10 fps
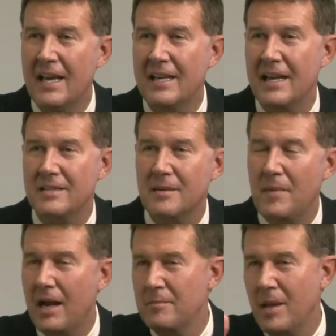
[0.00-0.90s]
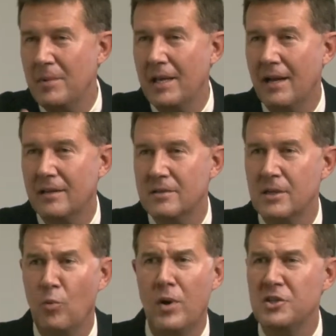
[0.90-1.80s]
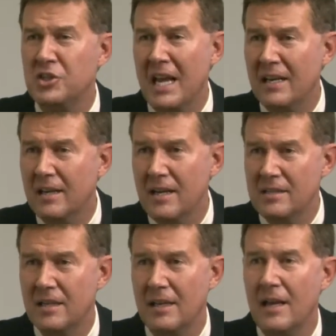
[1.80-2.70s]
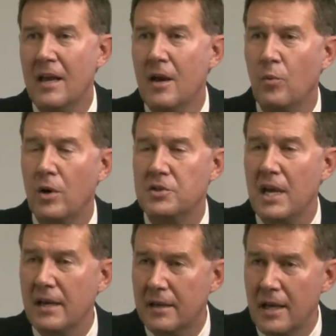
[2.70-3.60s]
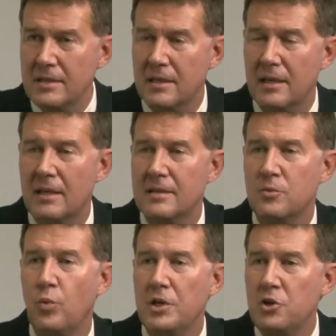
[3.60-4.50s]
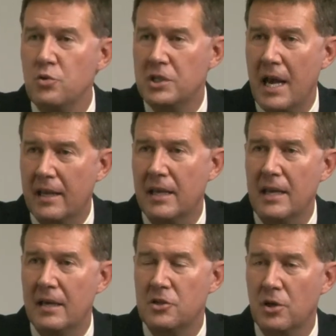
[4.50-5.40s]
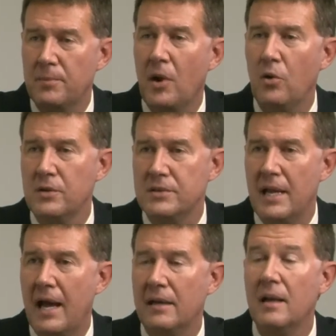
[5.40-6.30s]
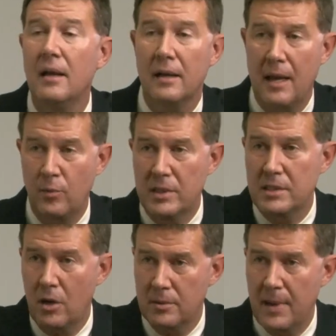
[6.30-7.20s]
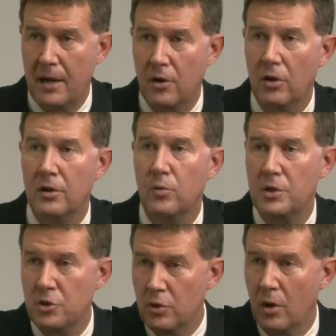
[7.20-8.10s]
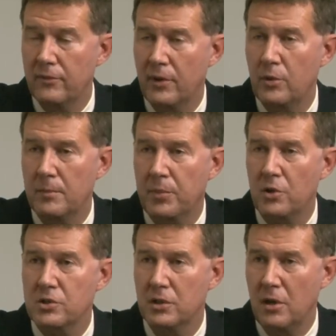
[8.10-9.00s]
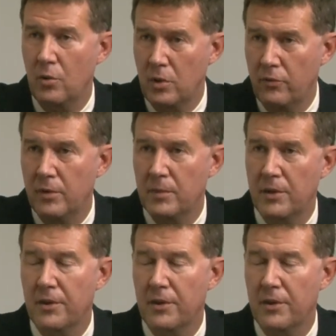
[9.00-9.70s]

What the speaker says: Now, somebody may be out there and say, what is chain of custody? Well, chain of custody is when you check in at your polling site, like we talked about earlier, when you go to vote in person on November the